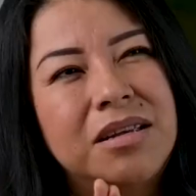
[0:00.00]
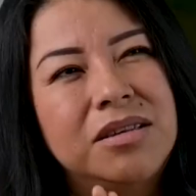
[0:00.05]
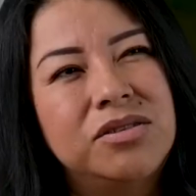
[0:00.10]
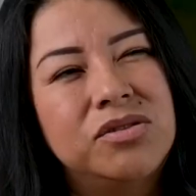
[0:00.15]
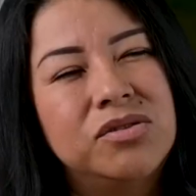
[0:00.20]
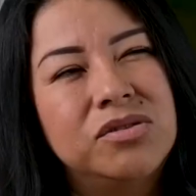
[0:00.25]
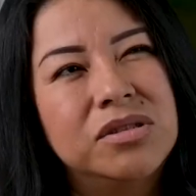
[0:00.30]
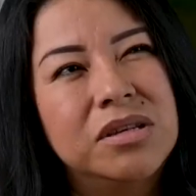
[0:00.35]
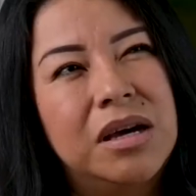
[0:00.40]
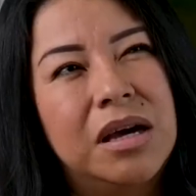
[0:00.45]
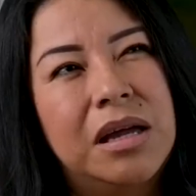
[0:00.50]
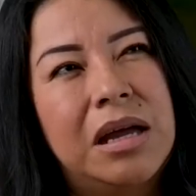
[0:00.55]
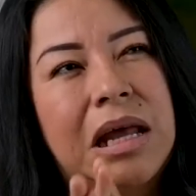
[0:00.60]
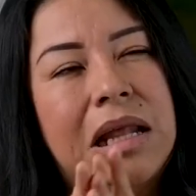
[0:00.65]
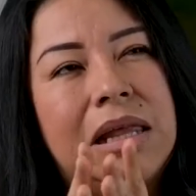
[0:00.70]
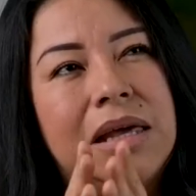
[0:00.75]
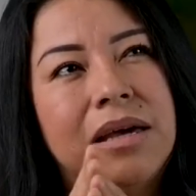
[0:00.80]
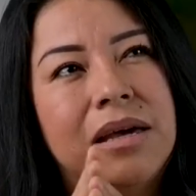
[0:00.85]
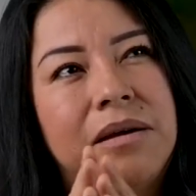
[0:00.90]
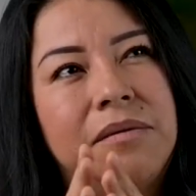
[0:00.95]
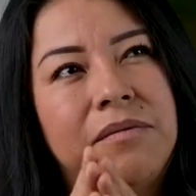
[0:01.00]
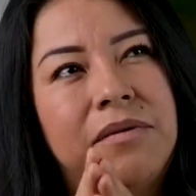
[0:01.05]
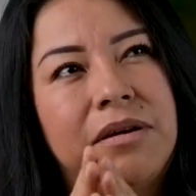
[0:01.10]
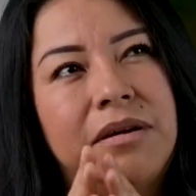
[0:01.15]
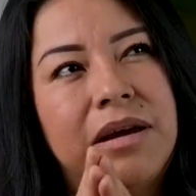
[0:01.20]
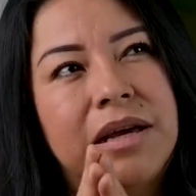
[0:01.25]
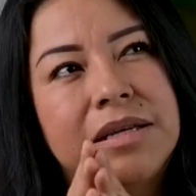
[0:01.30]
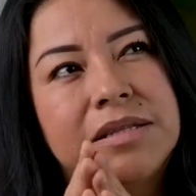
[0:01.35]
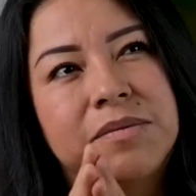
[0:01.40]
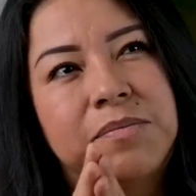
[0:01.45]
it's just kind of like a
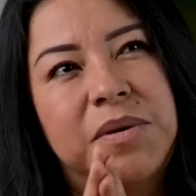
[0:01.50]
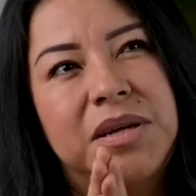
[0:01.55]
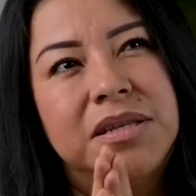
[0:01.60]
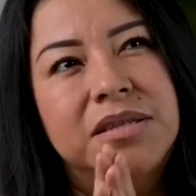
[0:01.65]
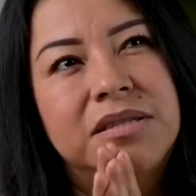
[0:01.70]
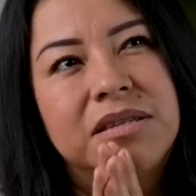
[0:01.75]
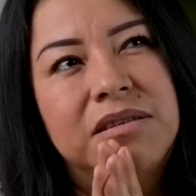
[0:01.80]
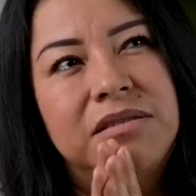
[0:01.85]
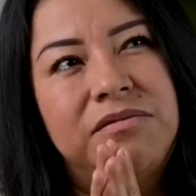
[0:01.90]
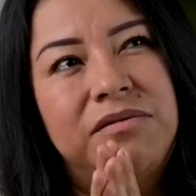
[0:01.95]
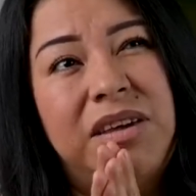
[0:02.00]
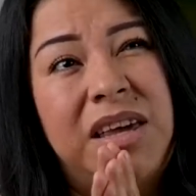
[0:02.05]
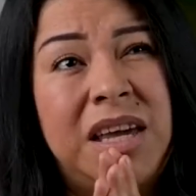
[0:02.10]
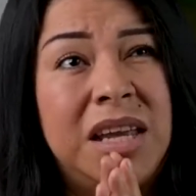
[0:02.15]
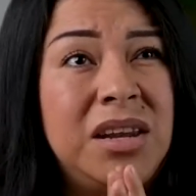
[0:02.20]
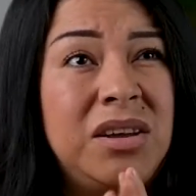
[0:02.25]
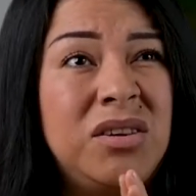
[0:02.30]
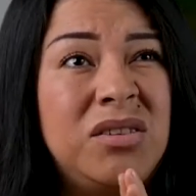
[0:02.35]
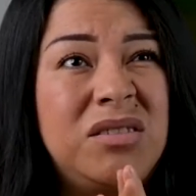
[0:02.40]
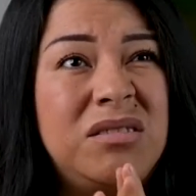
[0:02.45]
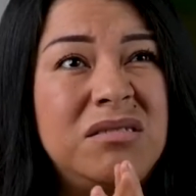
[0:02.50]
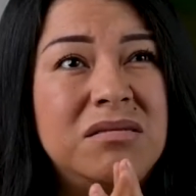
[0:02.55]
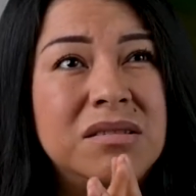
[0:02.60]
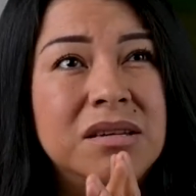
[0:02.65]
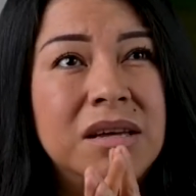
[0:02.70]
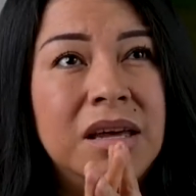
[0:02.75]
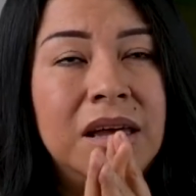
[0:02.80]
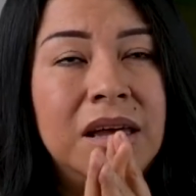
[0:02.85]
very expensive annual.